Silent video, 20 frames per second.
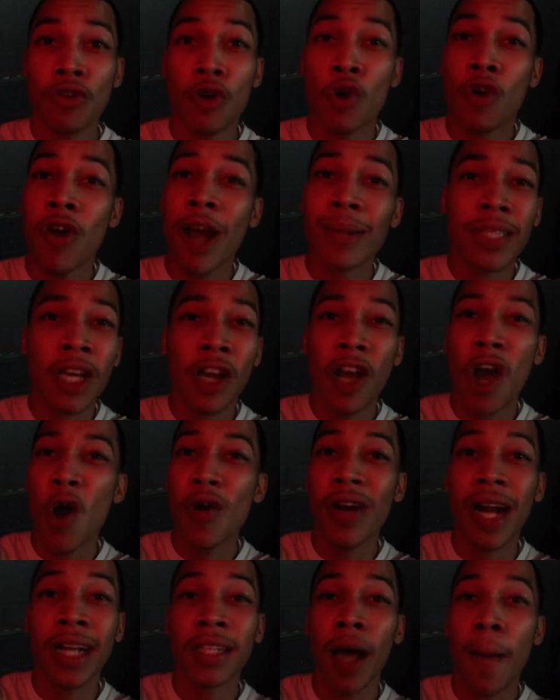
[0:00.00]
Krept And
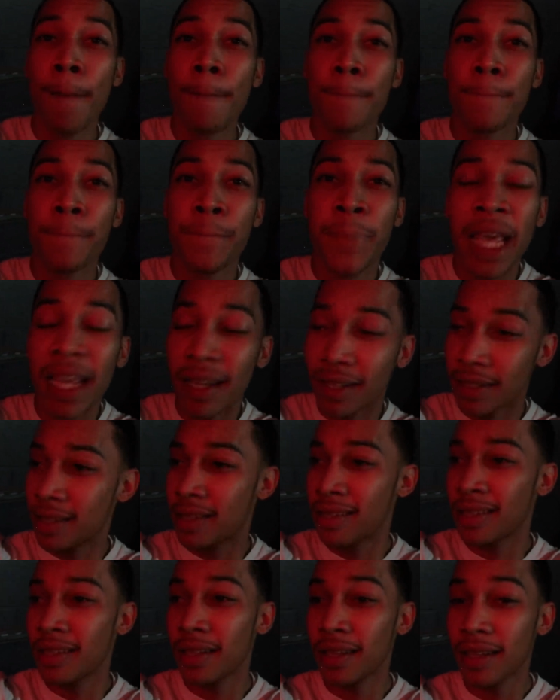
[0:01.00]
Konan done big.
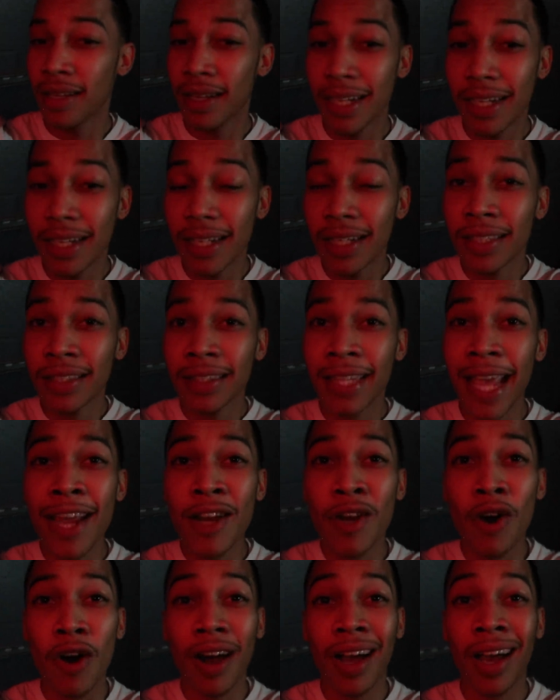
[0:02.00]
They
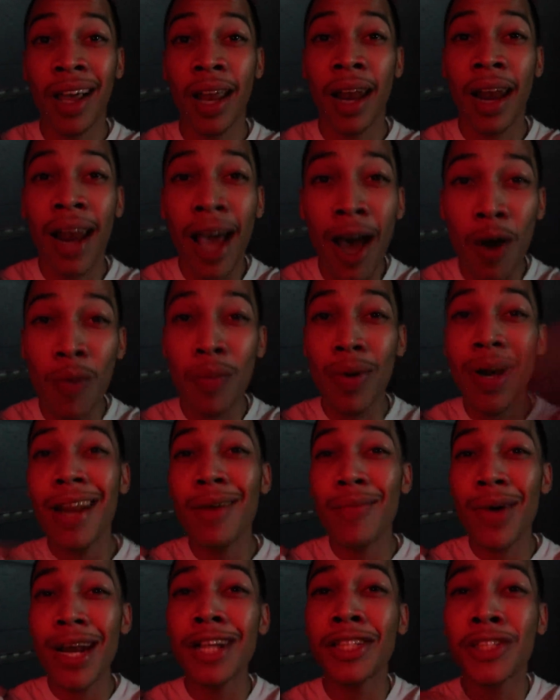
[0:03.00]
got clout.
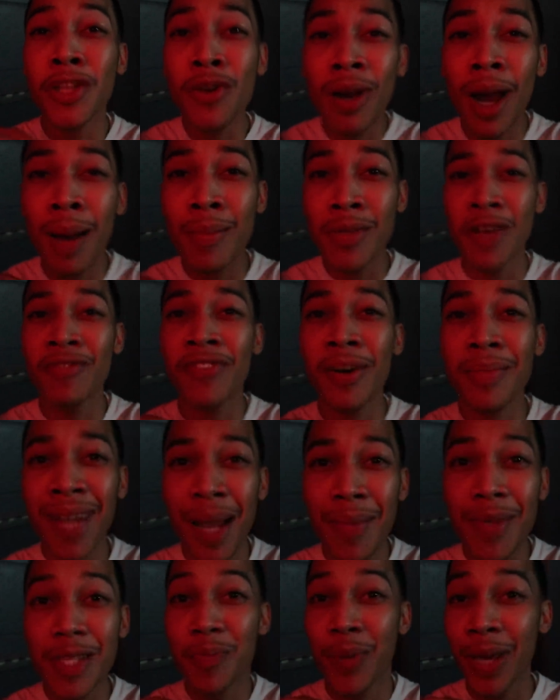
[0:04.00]
When a tune comes on from
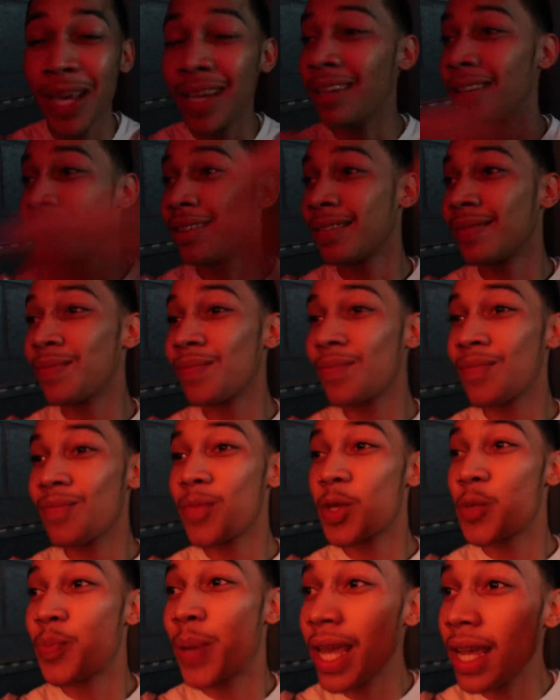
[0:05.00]
them, it's
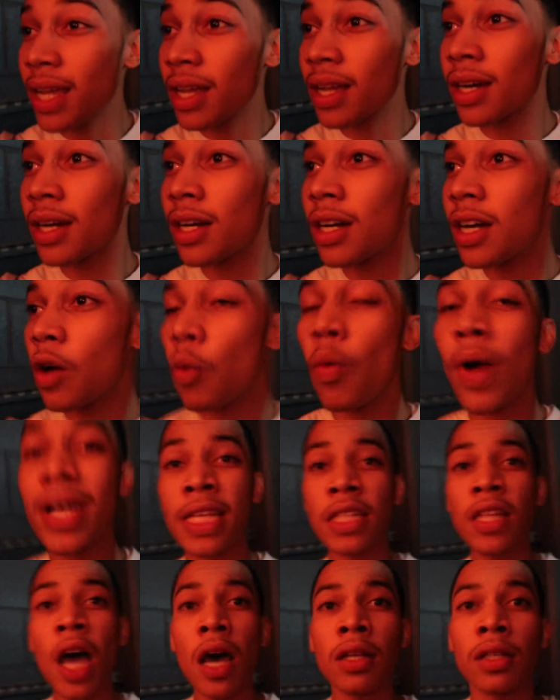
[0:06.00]
peak. Where's
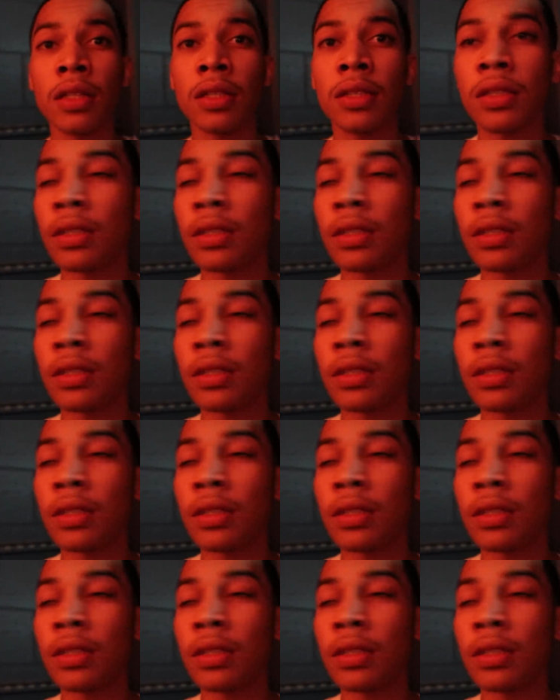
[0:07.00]
it done? Is